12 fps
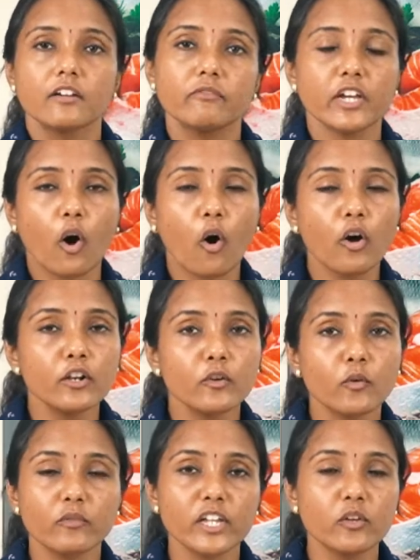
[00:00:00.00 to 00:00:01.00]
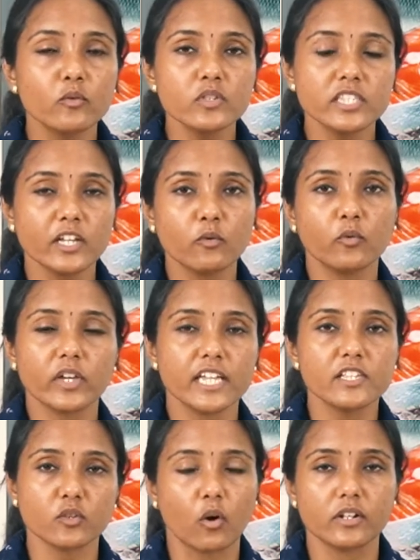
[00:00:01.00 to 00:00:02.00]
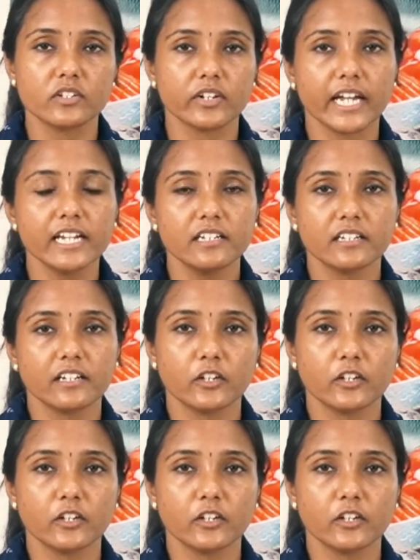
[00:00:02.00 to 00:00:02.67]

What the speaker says: We all know we use the cooking salt, right?